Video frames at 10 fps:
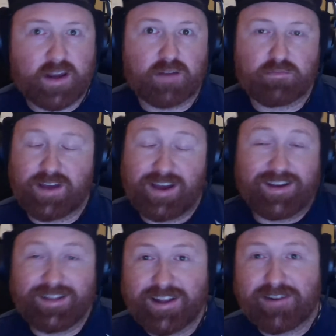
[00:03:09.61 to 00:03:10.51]
It could
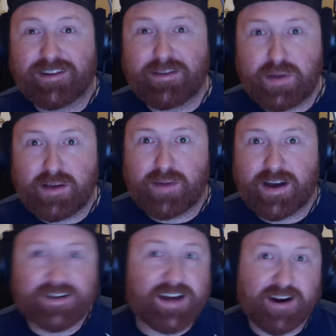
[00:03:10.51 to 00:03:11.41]
it literally be
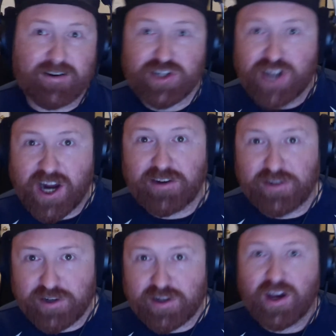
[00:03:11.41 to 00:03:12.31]
my entire
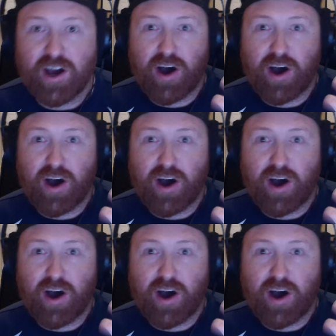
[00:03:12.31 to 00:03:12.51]
childhood